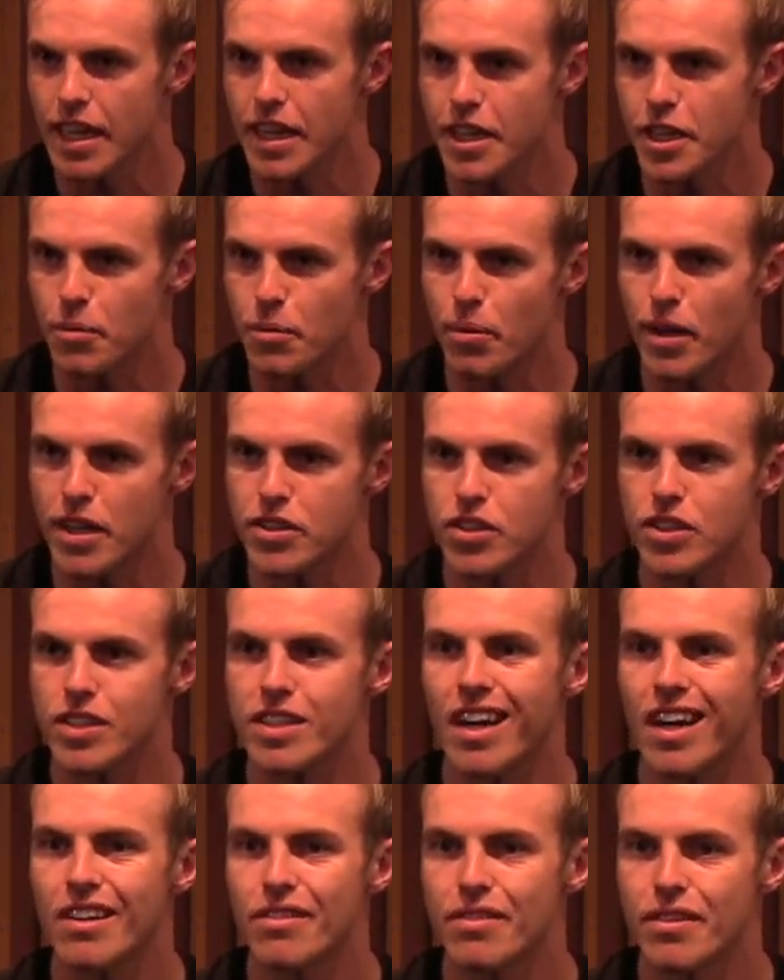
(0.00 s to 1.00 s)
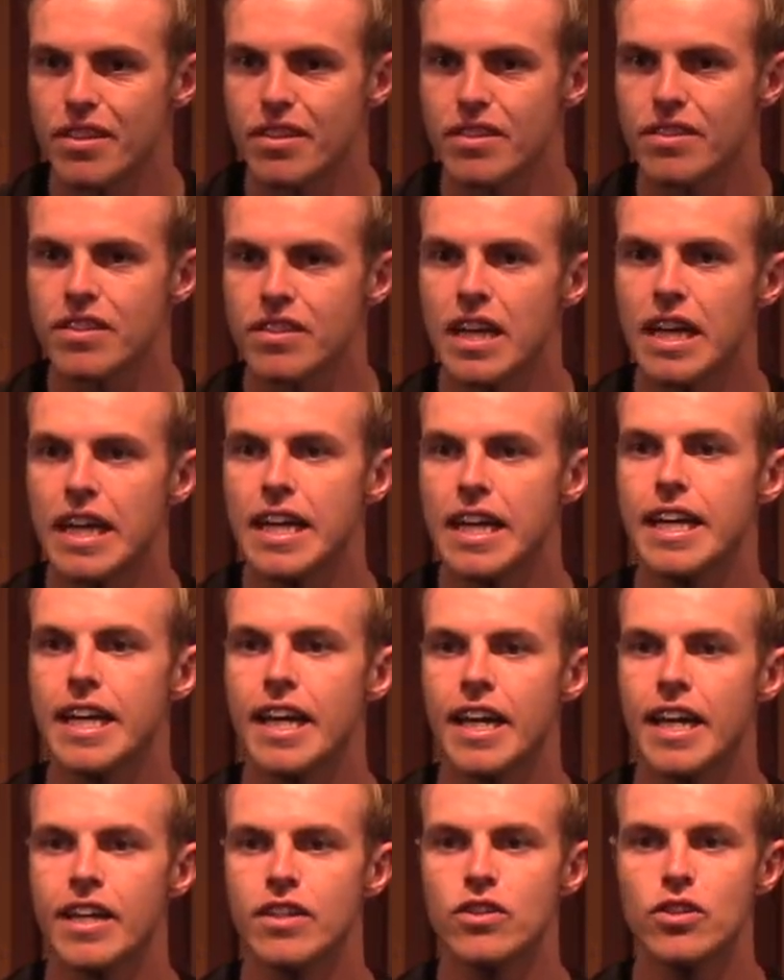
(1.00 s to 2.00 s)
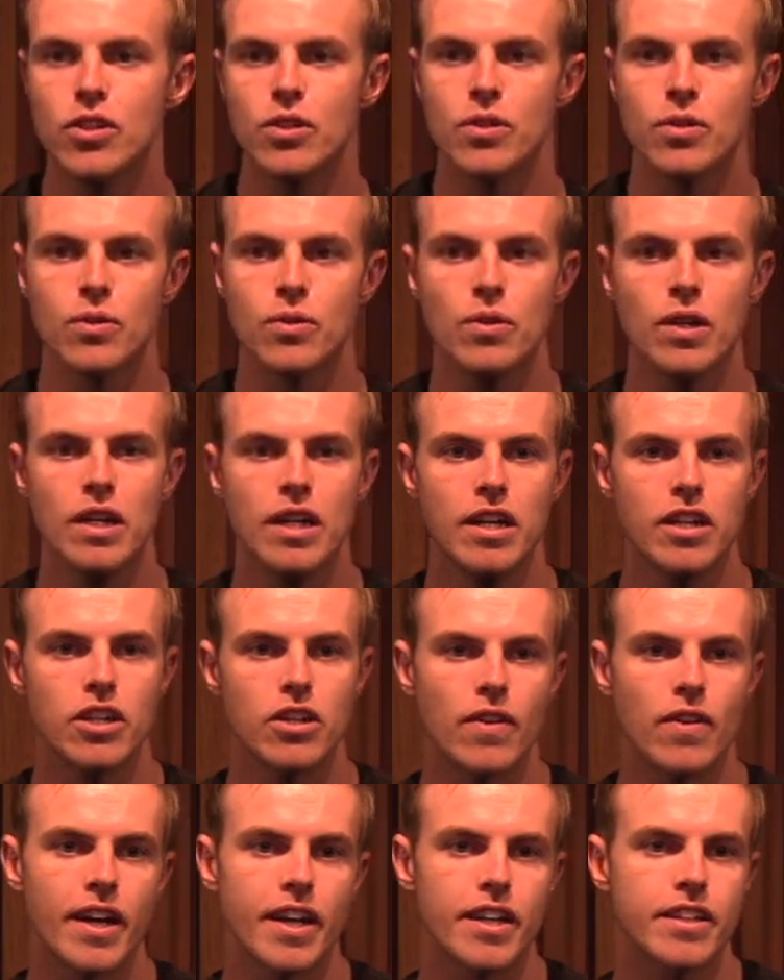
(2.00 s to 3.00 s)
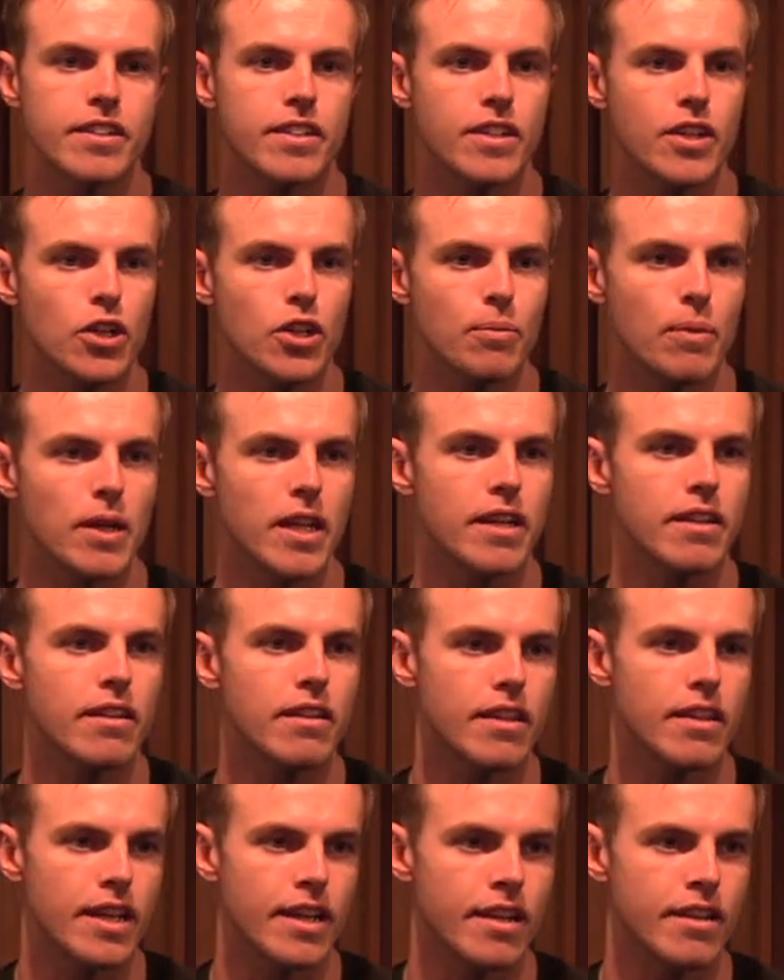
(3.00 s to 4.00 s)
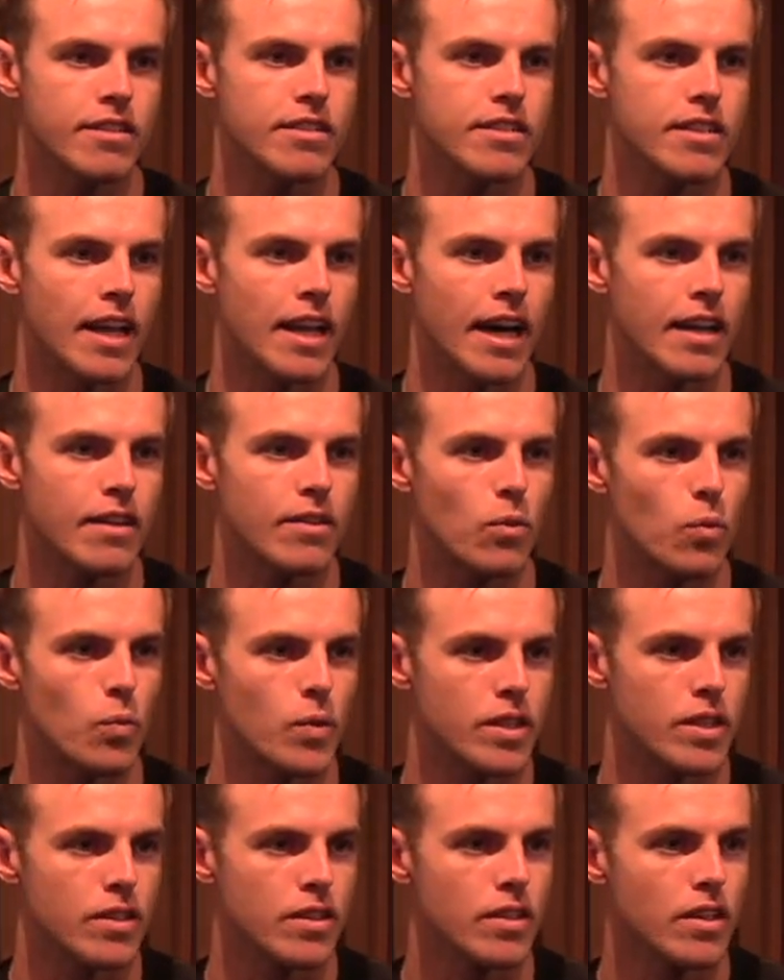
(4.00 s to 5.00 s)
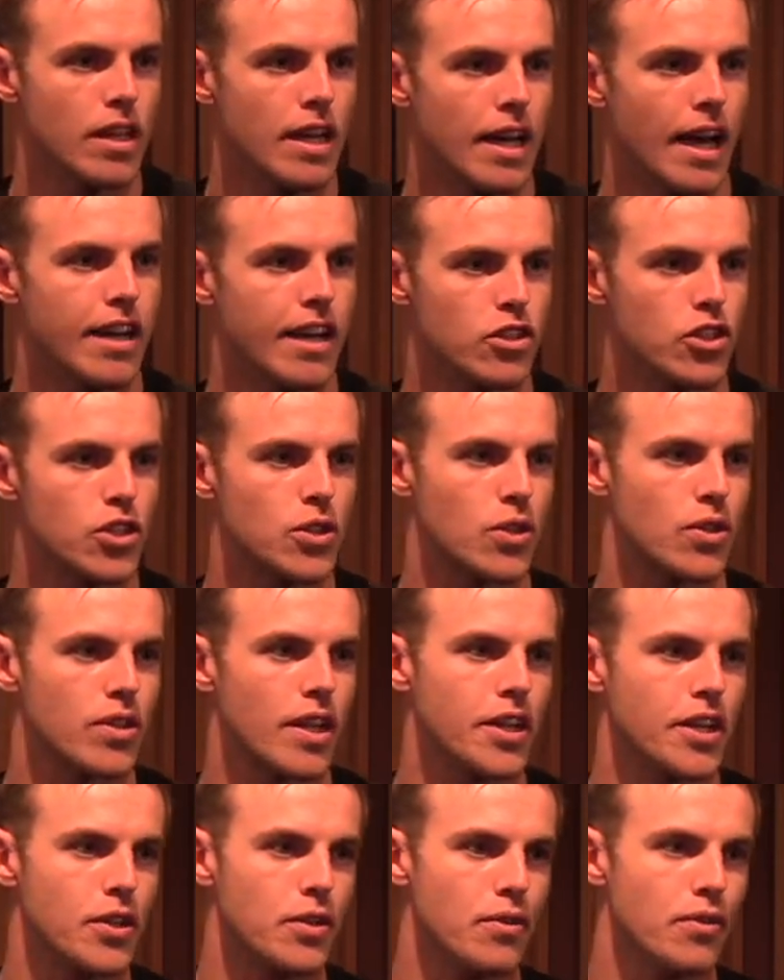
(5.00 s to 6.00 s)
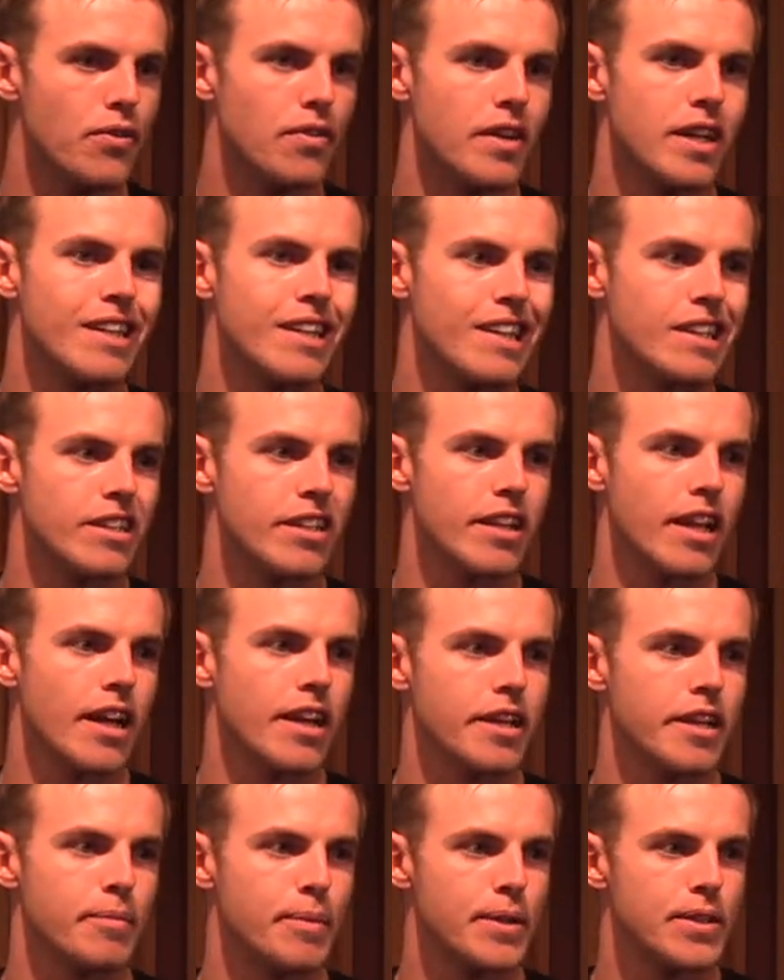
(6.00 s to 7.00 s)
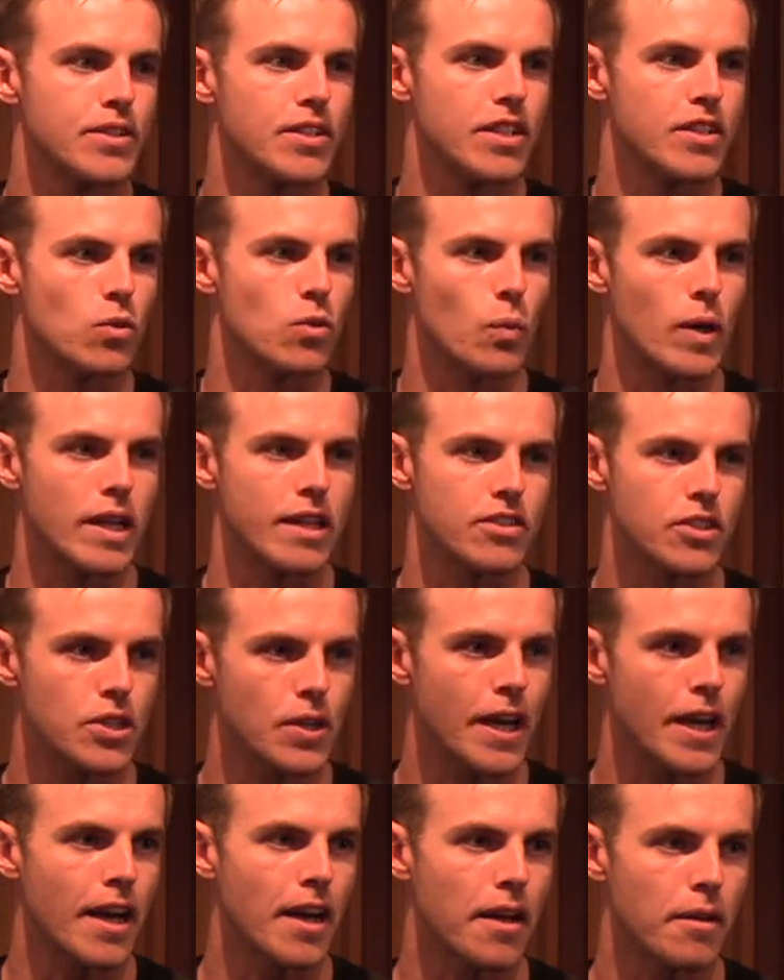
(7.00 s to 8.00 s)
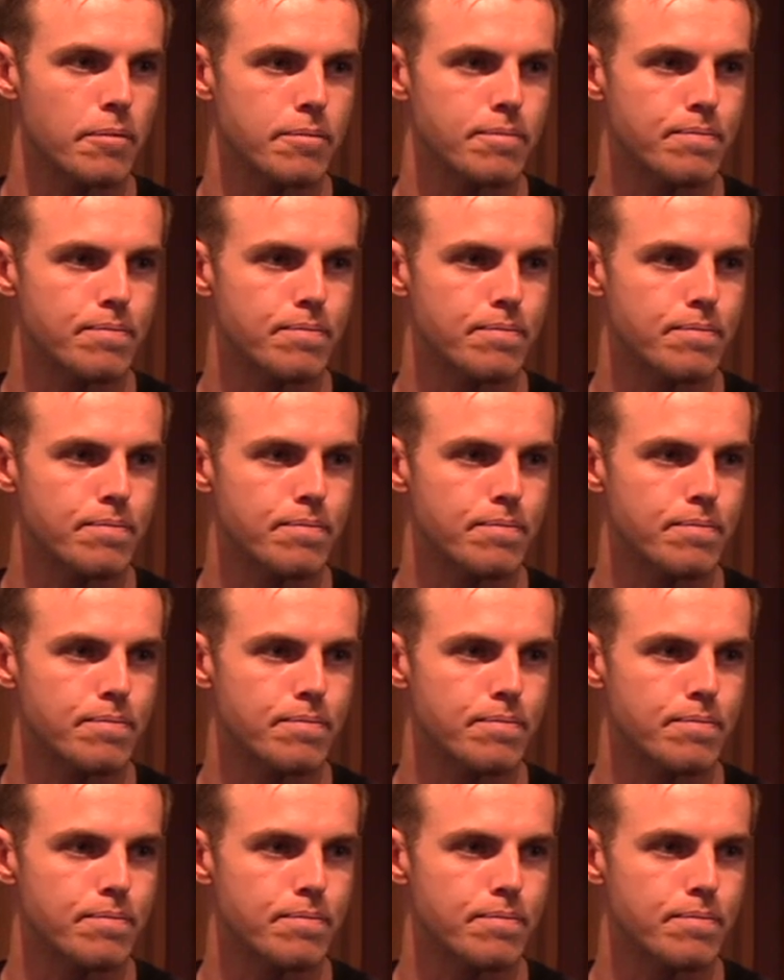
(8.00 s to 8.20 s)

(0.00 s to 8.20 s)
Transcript: your precious confidence into trying to accumulate things that will ensure that you fit into that image as well as you can.